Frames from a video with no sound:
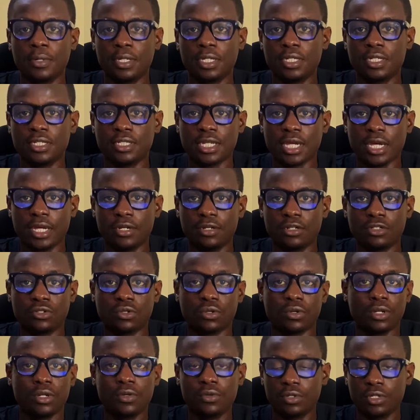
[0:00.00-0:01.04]
designers
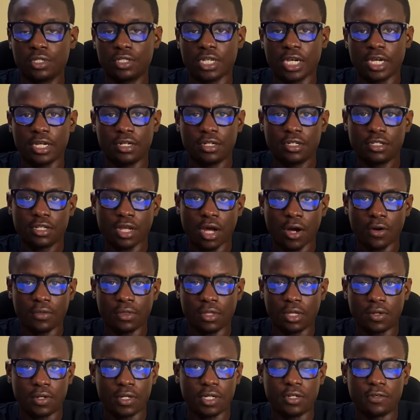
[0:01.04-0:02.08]
or new designers out
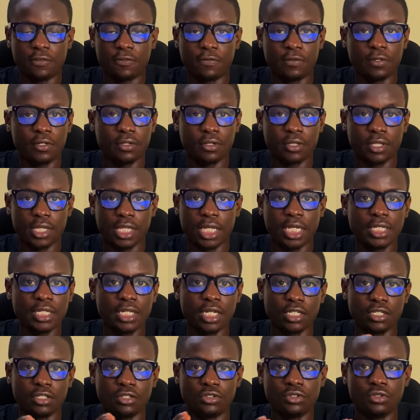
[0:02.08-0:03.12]
there in the field think
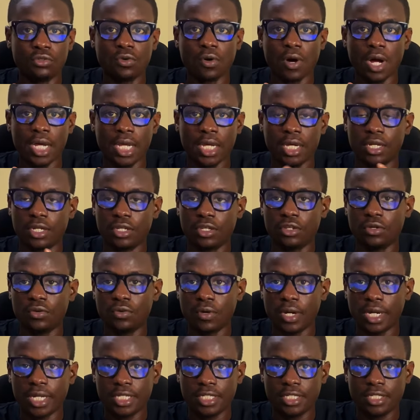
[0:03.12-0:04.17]
that UI and
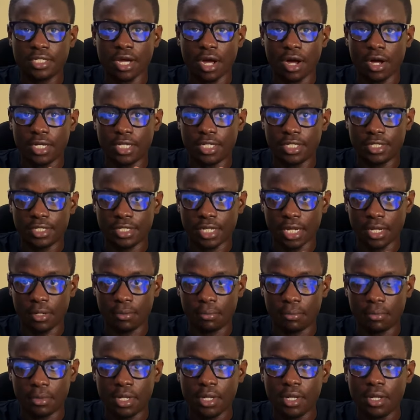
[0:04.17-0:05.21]
UX are the
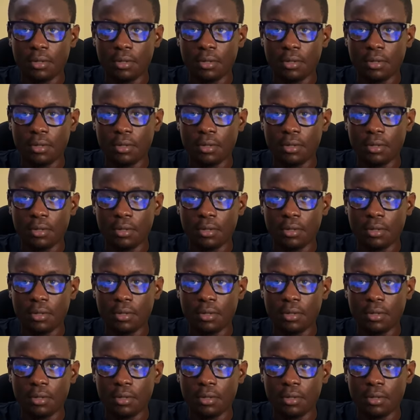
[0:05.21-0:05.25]
same,